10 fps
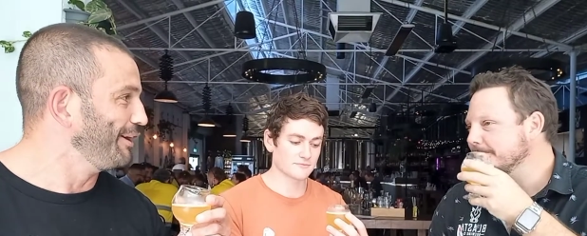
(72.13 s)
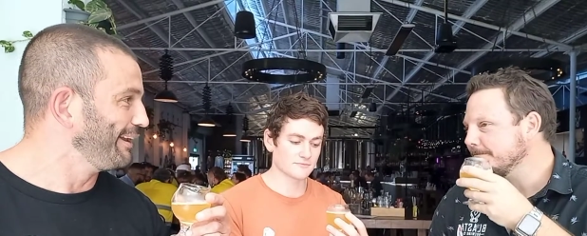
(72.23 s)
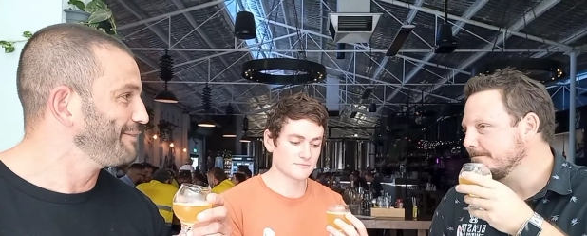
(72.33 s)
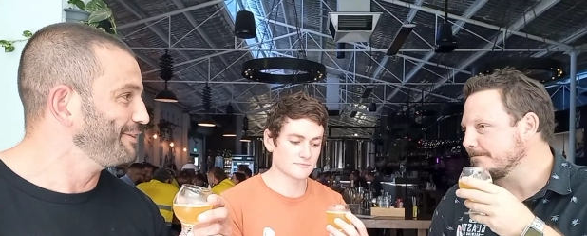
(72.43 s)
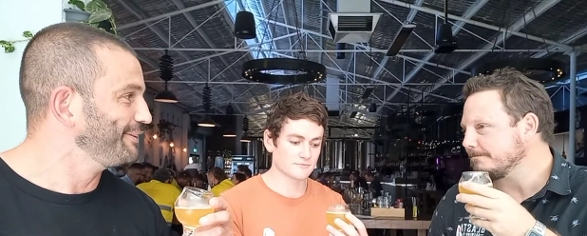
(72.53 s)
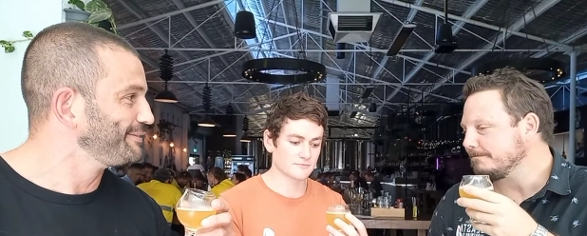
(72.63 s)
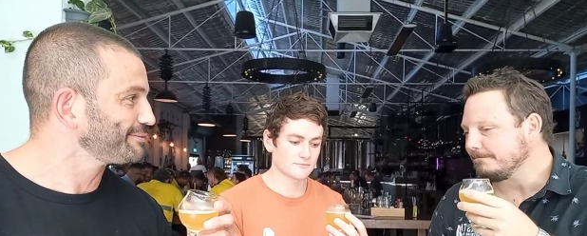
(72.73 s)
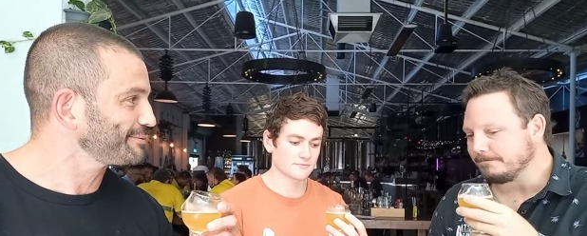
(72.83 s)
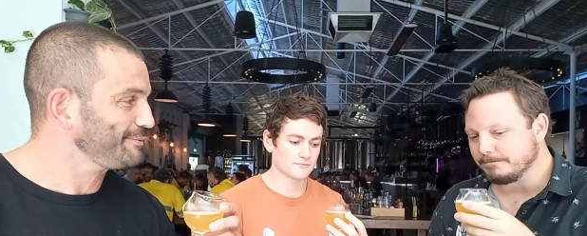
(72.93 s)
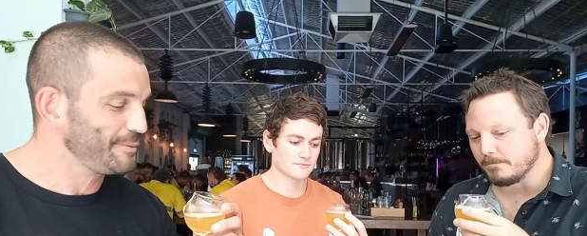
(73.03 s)
Speaker 1: I love it.
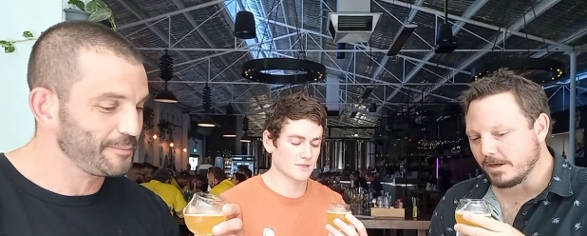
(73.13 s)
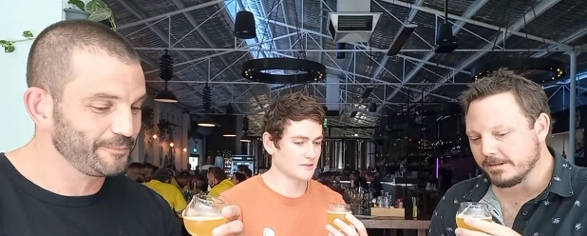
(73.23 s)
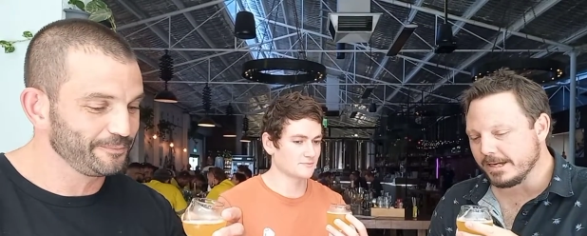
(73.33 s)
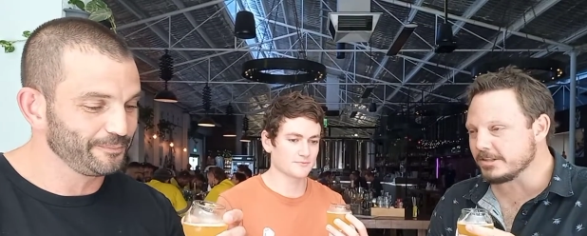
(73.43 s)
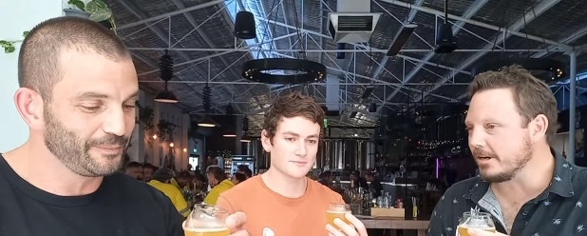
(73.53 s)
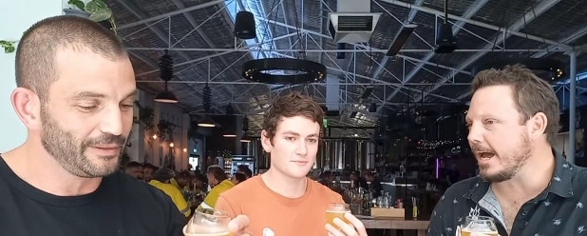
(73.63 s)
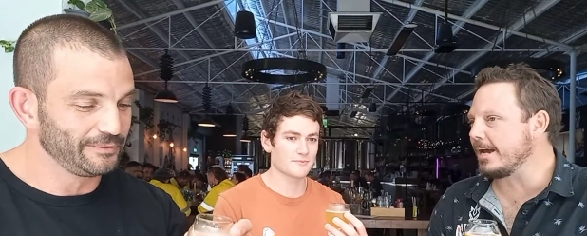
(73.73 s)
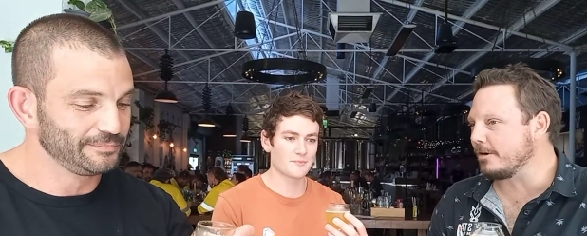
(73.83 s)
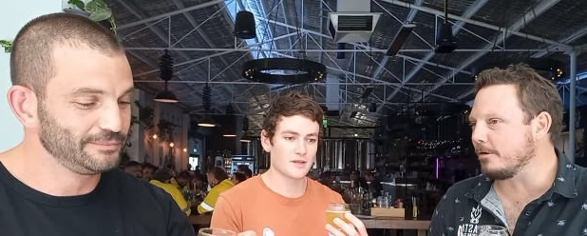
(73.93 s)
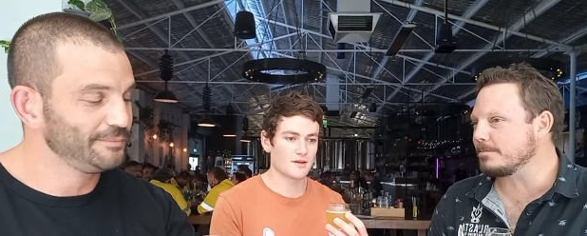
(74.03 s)
Speaker 2: Yeah, there's only
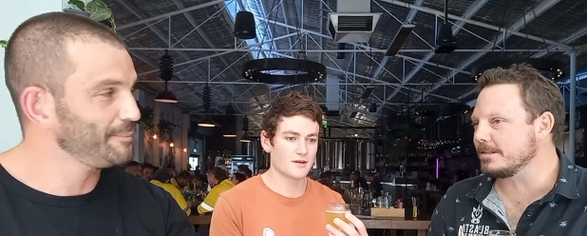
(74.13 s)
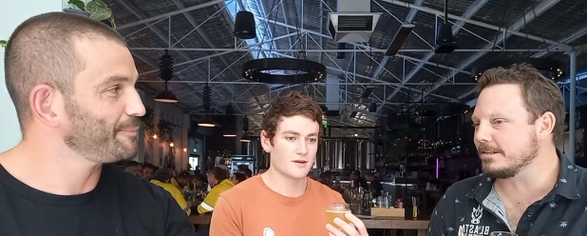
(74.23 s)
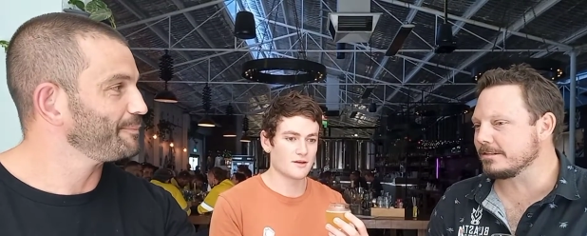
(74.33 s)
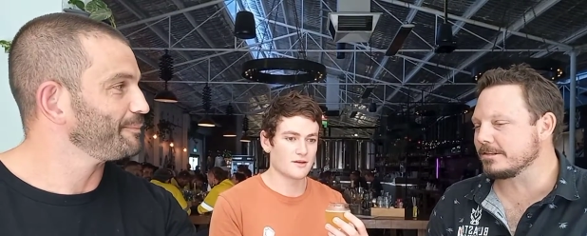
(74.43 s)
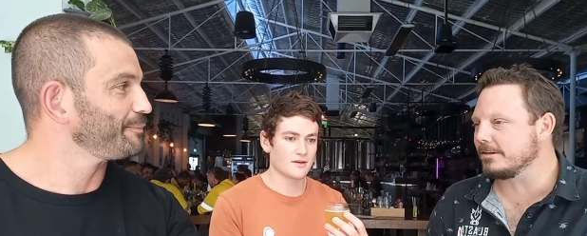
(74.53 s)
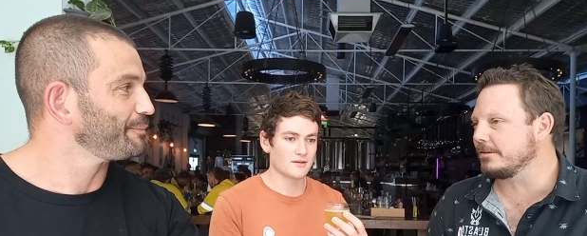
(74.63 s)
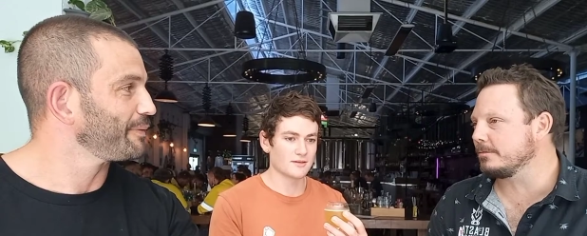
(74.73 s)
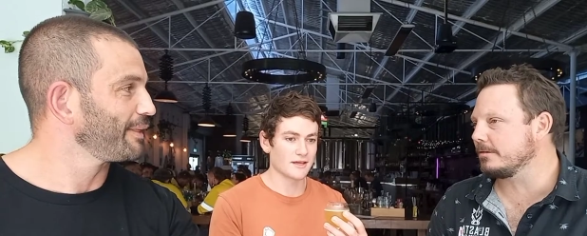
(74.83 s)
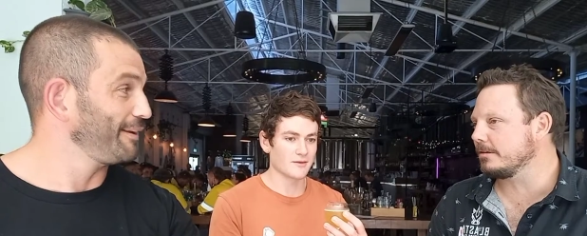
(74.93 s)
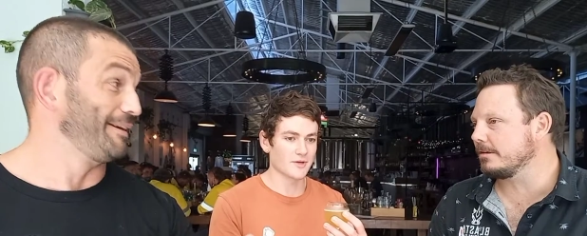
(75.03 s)
eight hops in it, so
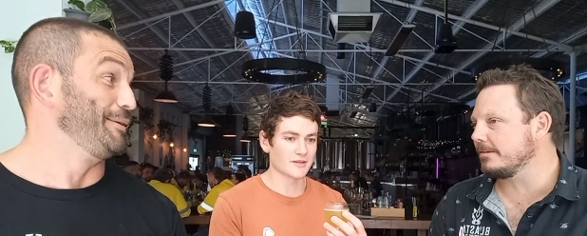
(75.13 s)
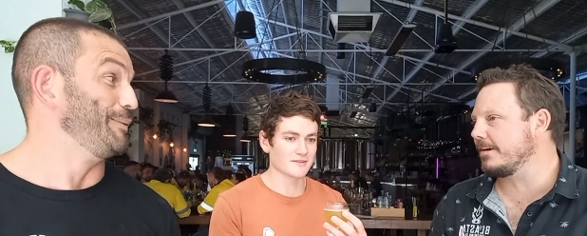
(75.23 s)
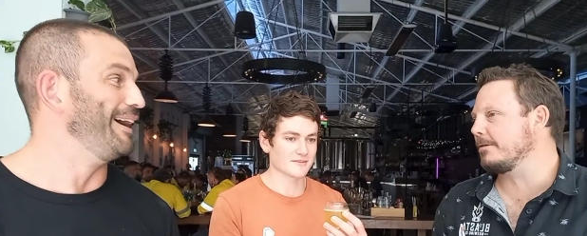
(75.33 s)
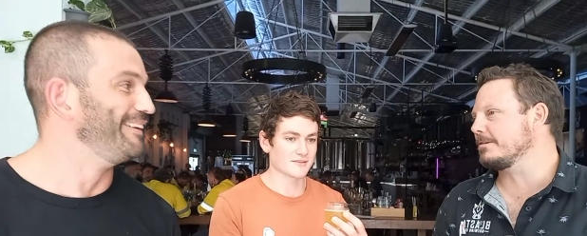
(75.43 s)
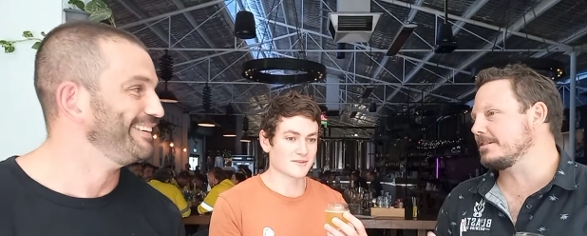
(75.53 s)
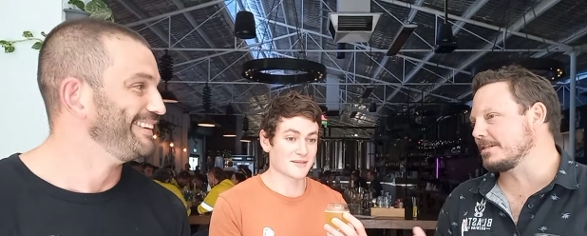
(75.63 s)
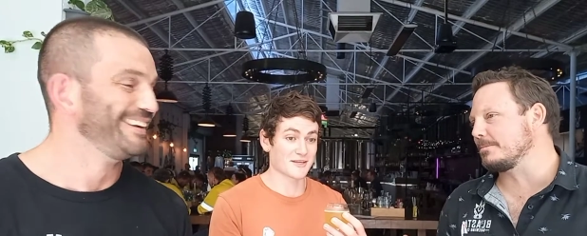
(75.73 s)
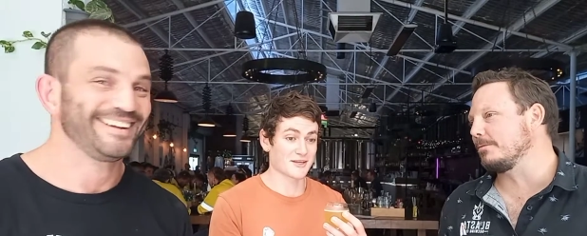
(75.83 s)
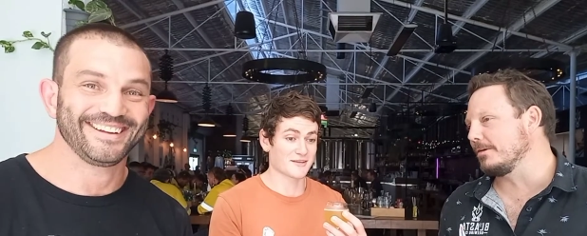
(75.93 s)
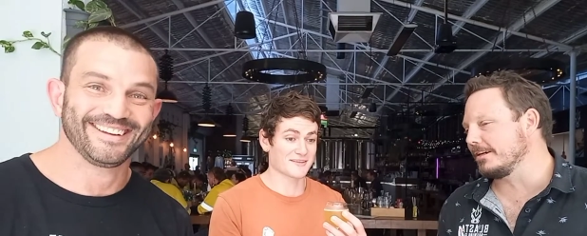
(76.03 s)
if anyone's
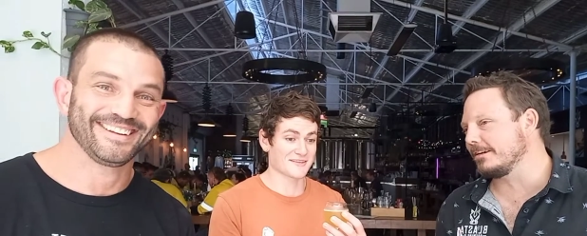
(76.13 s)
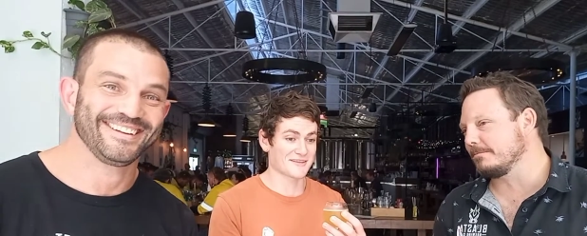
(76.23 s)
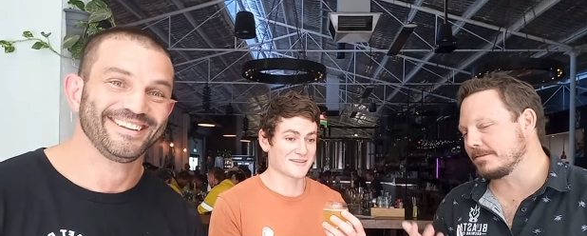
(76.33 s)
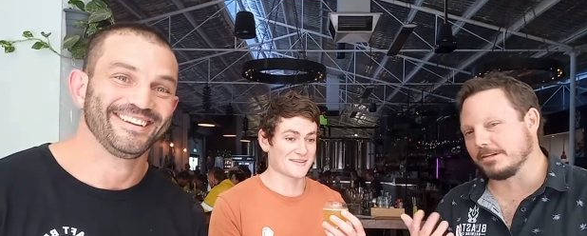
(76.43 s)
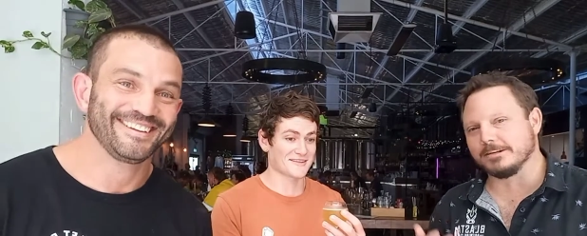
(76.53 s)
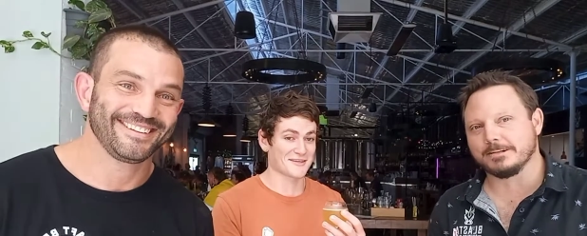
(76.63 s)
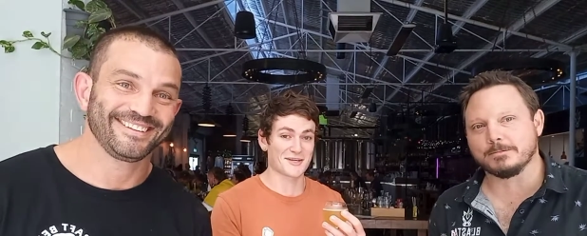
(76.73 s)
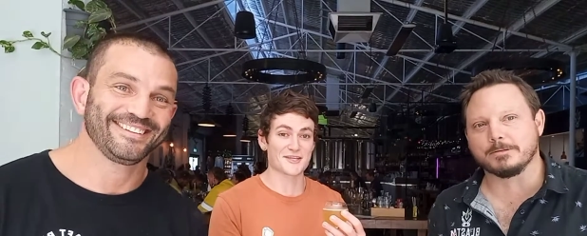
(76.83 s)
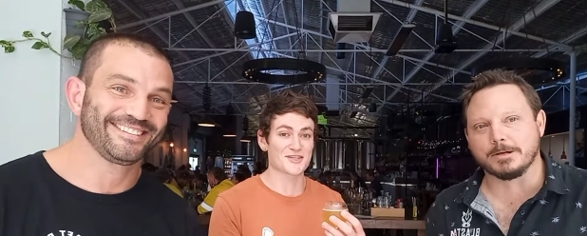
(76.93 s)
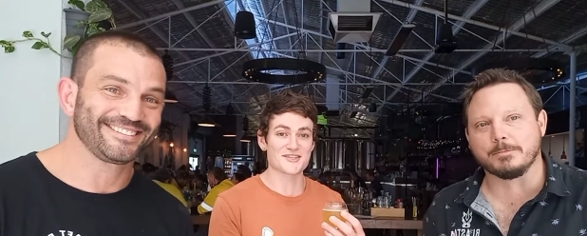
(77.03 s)
disappointed, I'm sorry.
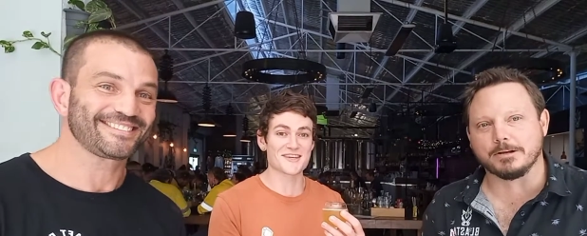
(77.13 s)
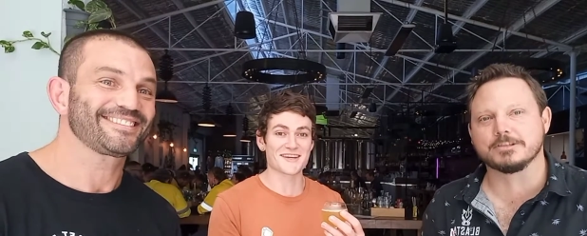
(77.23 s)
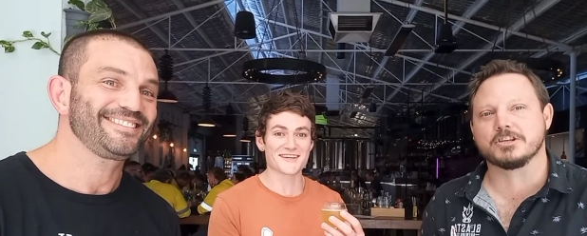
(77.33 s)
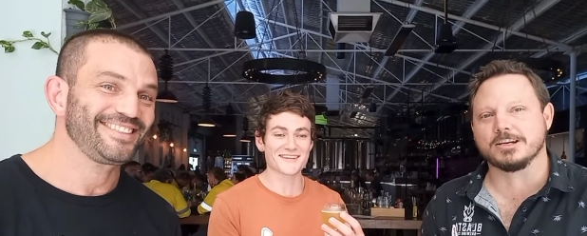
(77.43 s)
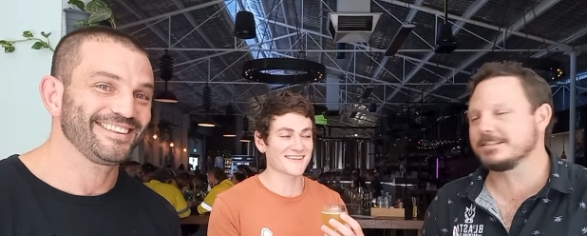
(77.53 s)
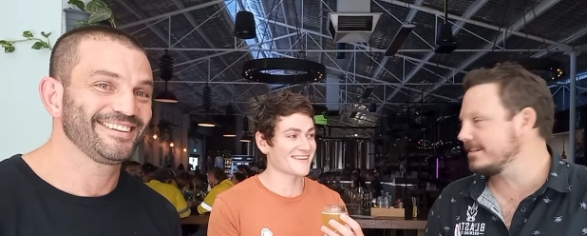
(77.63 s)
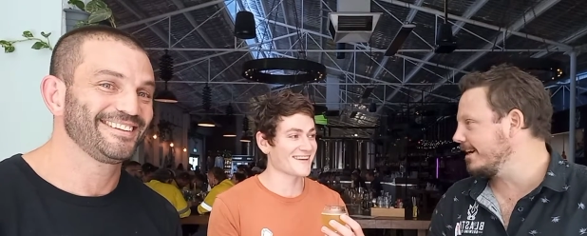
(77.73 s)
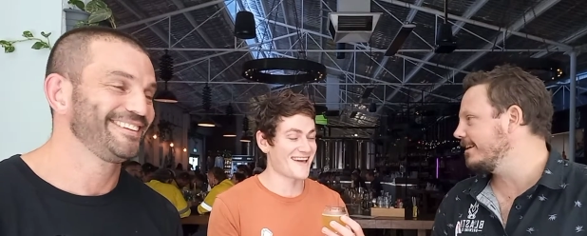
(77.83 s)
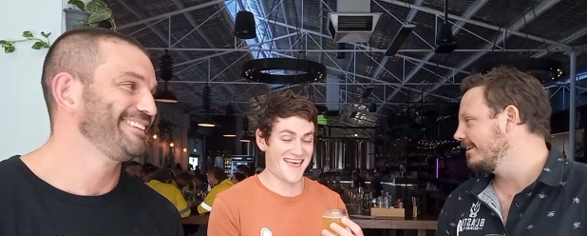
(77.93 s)
We, we apologise today.